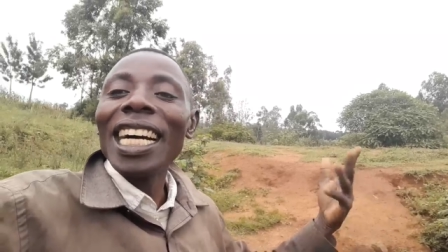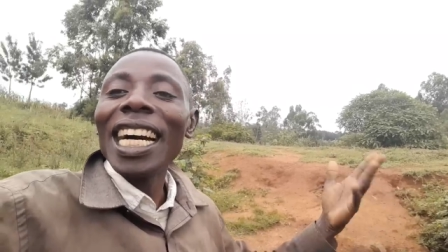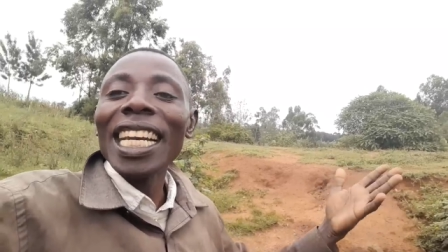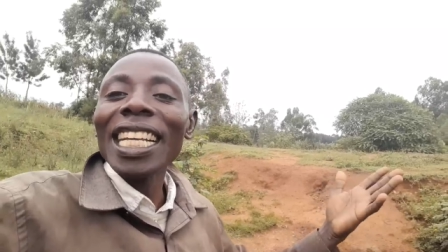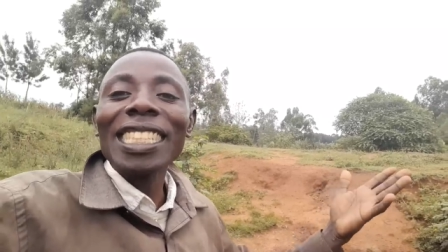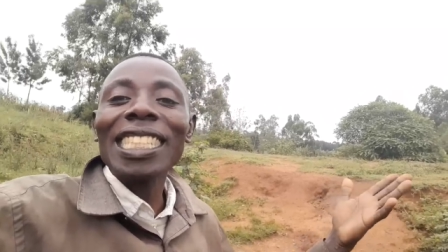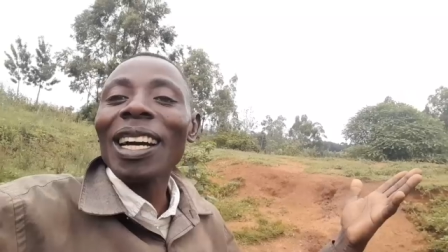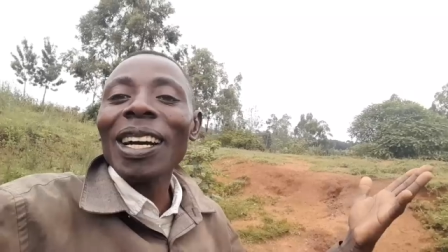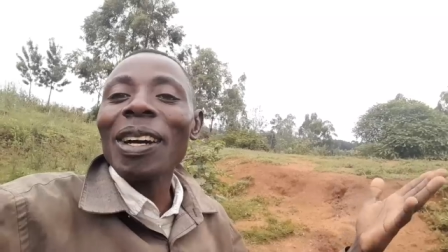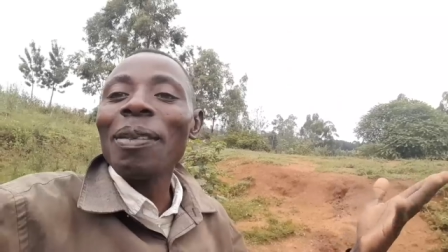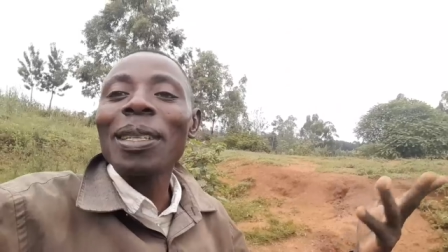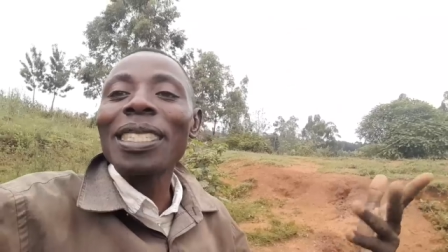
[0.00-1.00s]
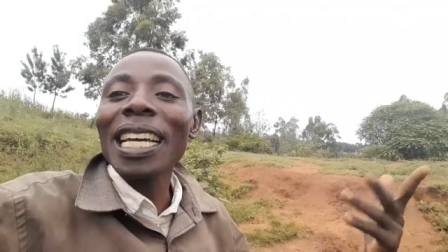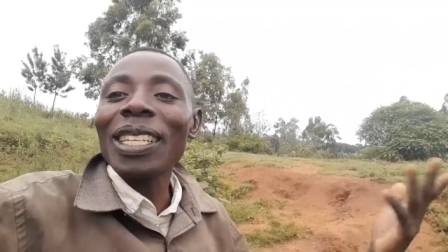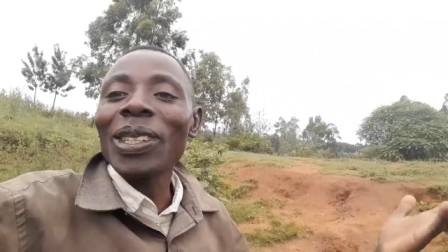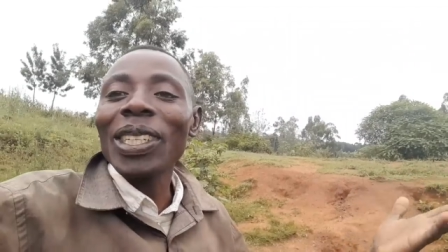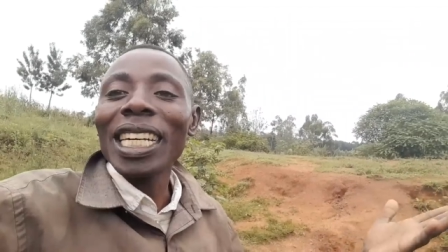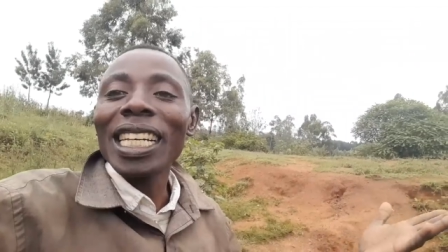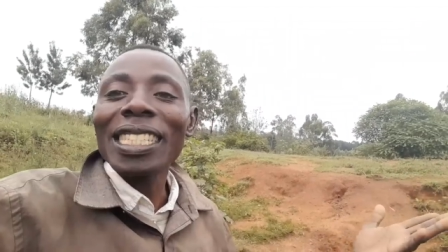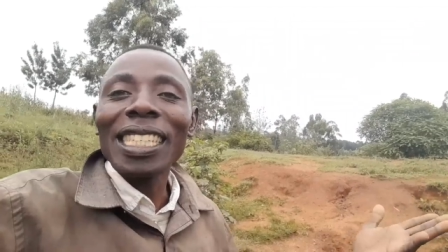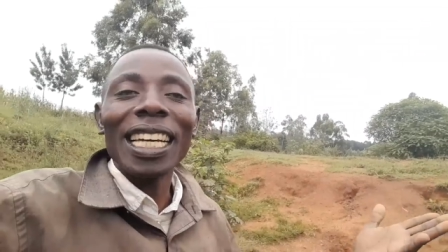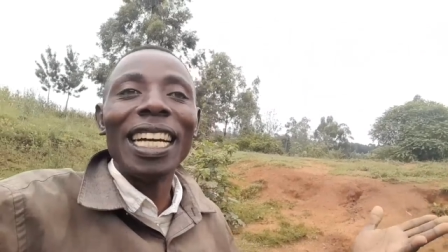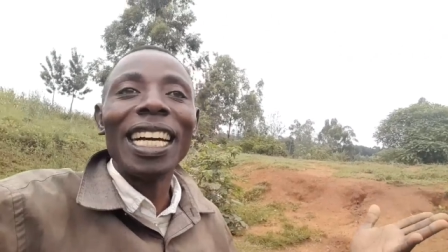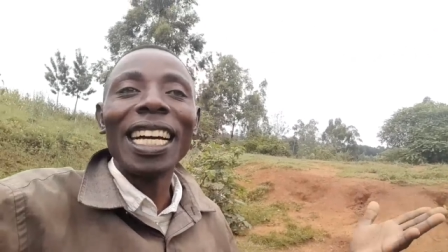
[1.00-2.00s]
need a comment section, guys.
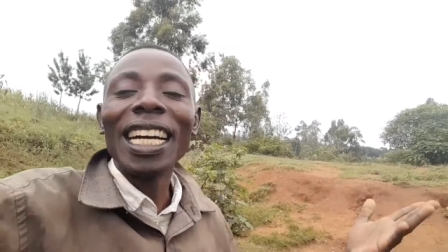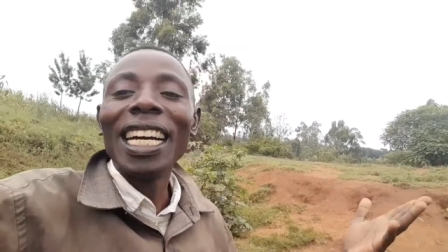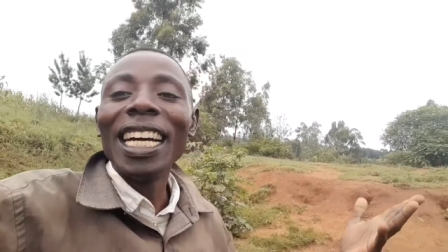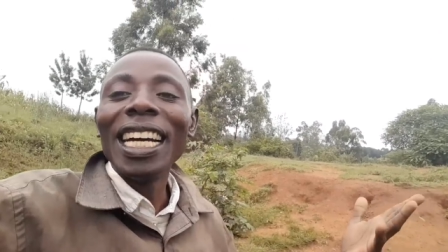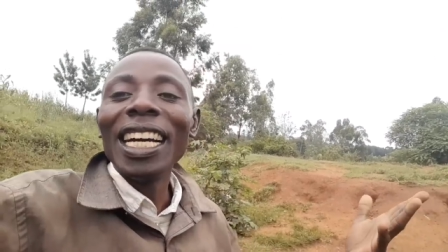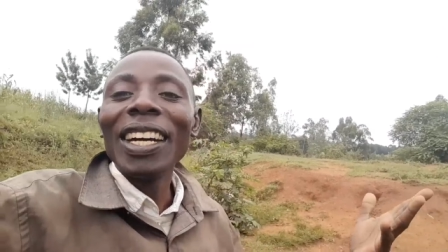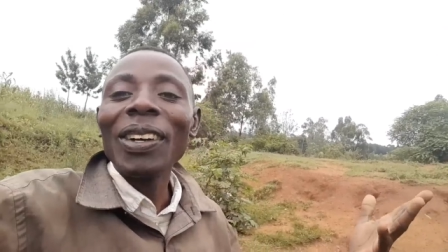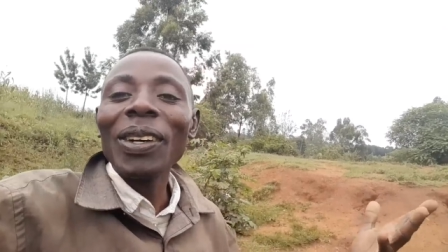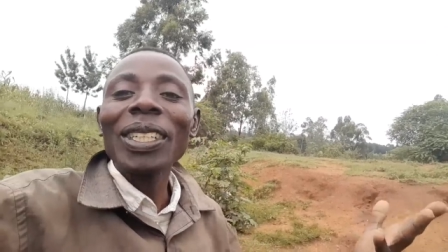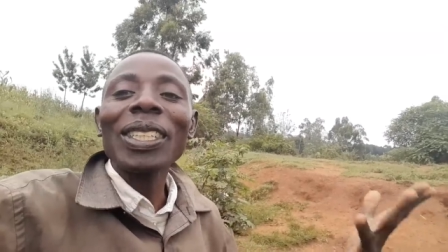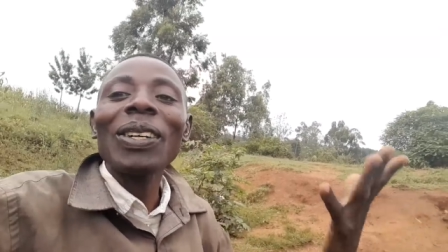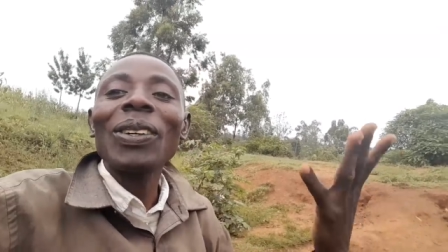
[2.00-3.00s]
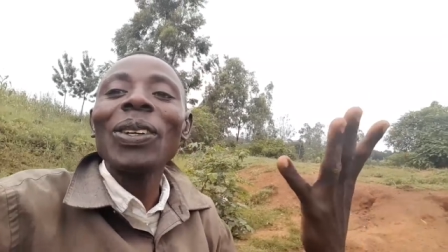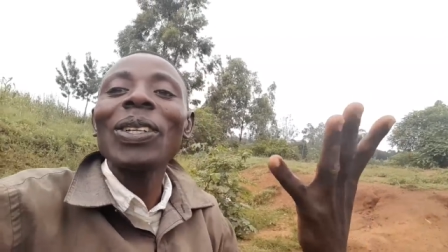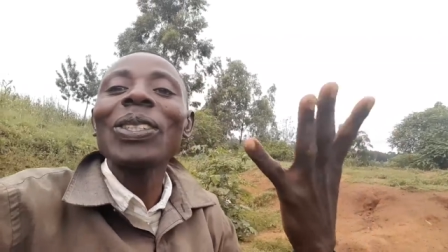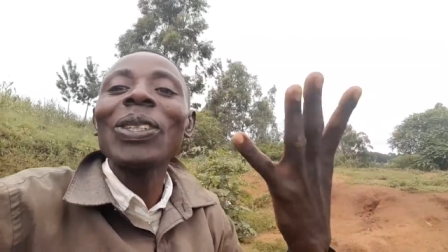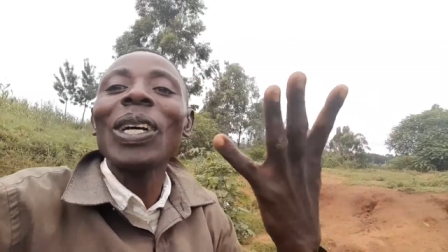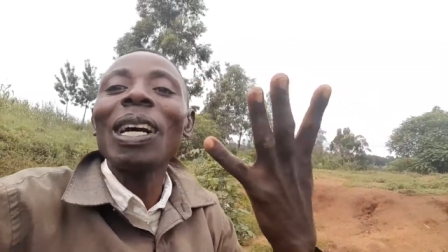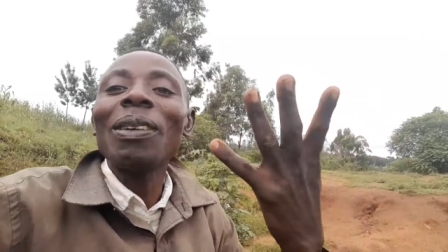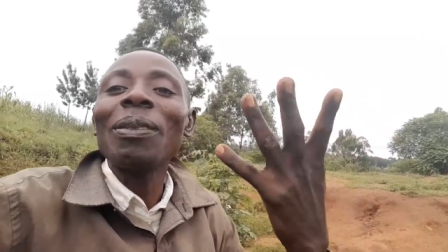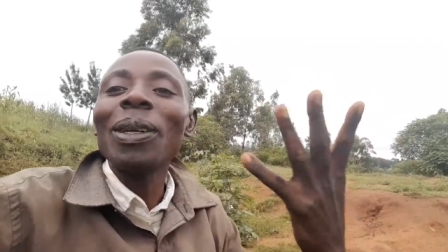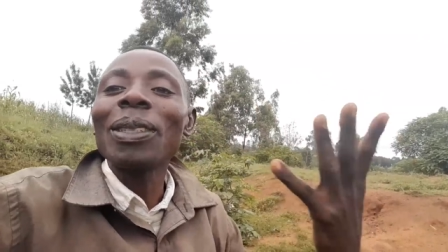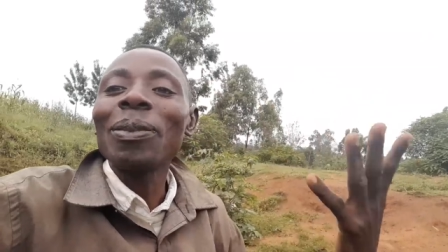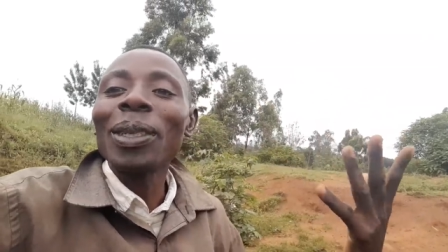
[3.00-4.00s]
What do you have
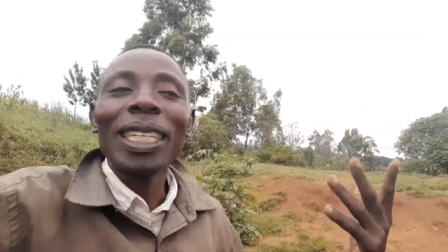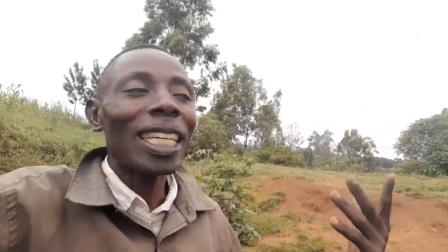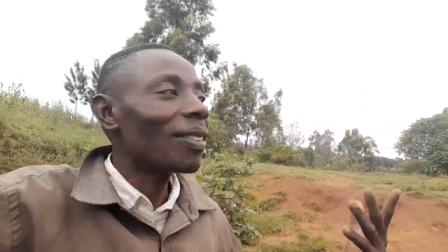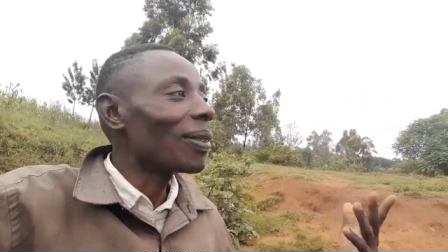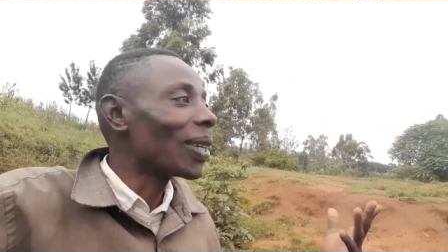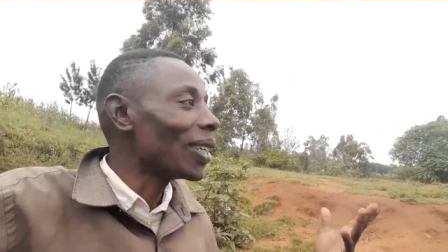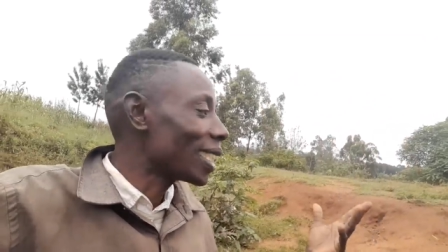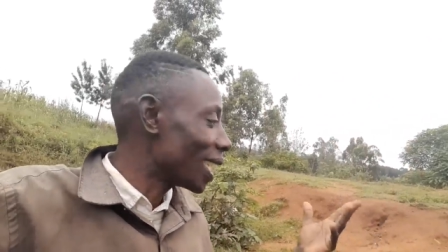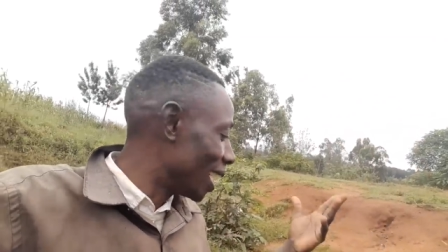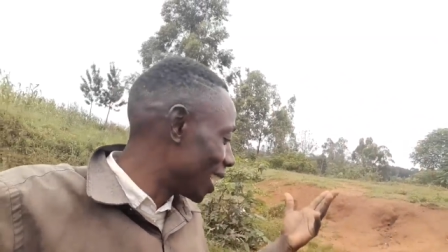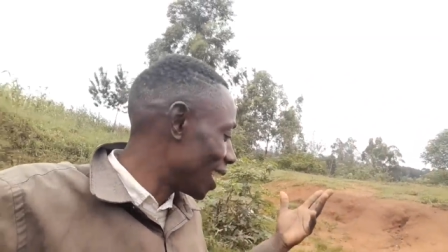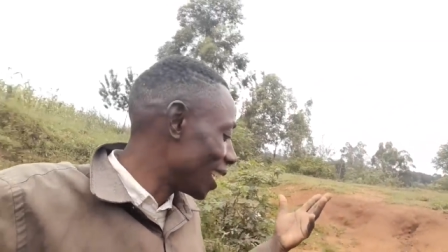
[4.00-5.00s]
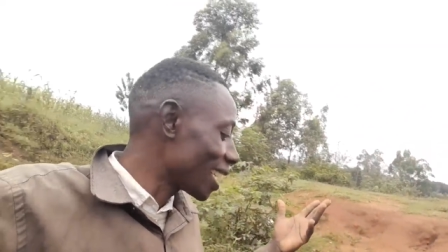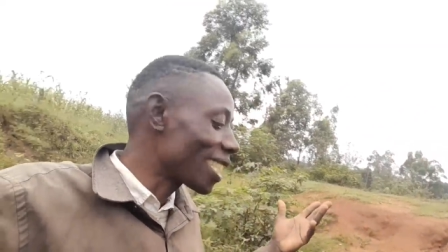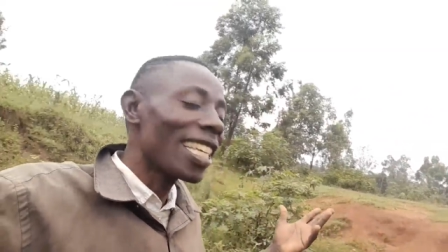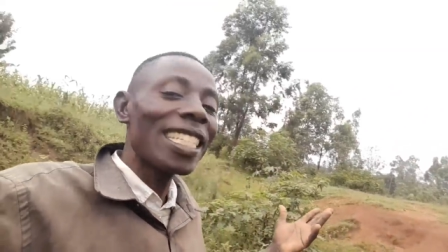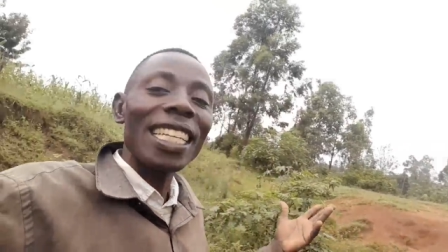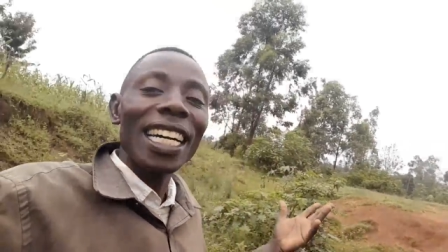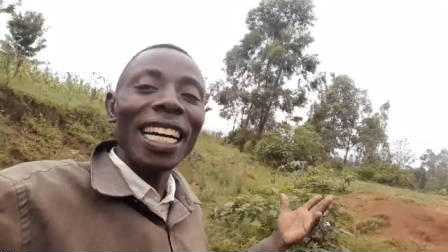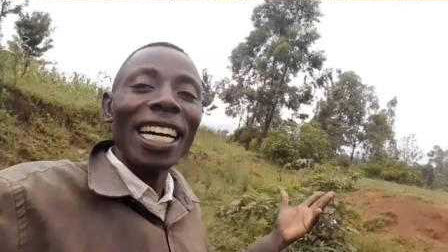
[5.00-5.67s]
about me? Because these things,